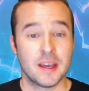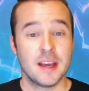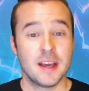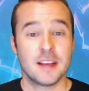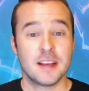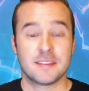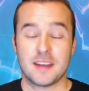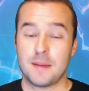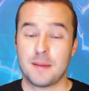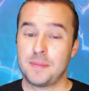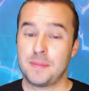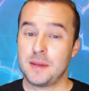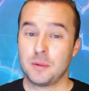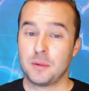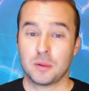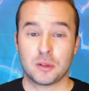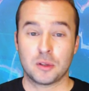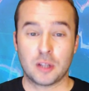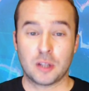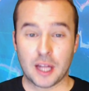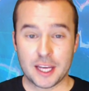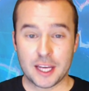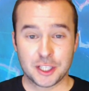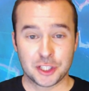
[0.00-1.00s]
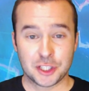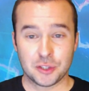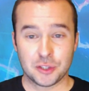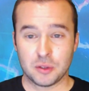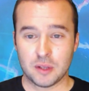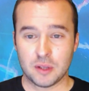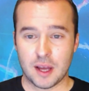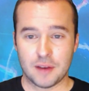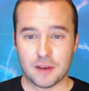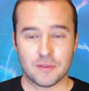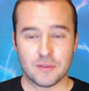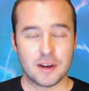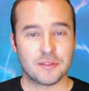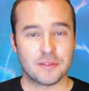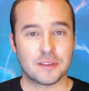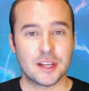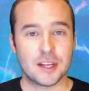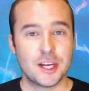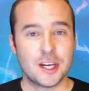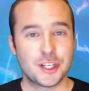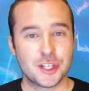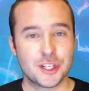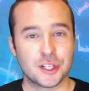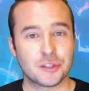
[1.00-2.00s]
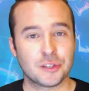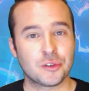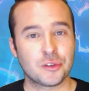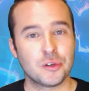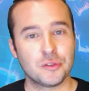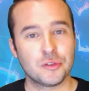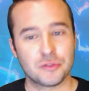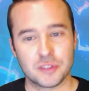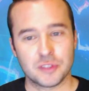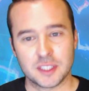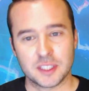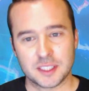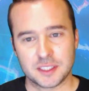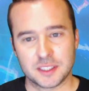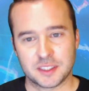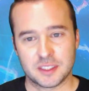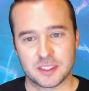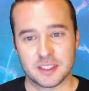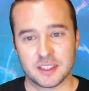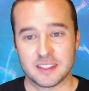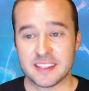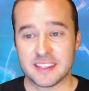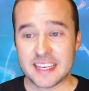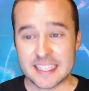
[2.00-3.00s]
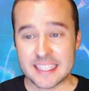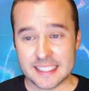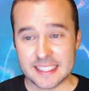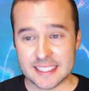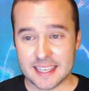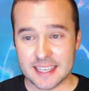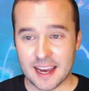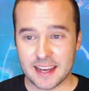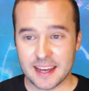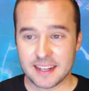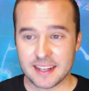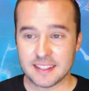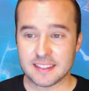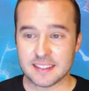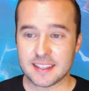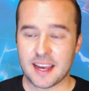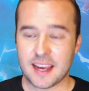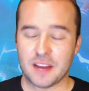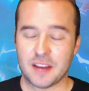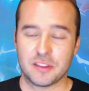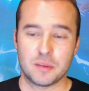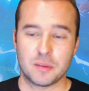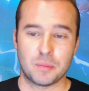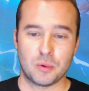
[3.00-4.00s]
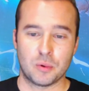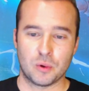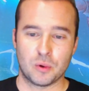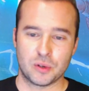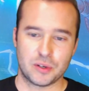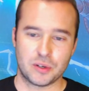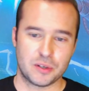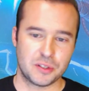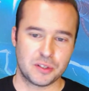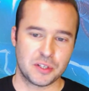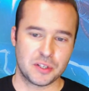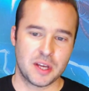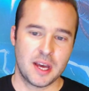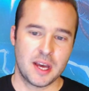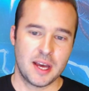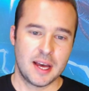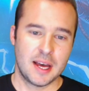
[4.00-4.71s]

Same thing with Glacial Revelation, Crufix's Insight, and Scout the Borders.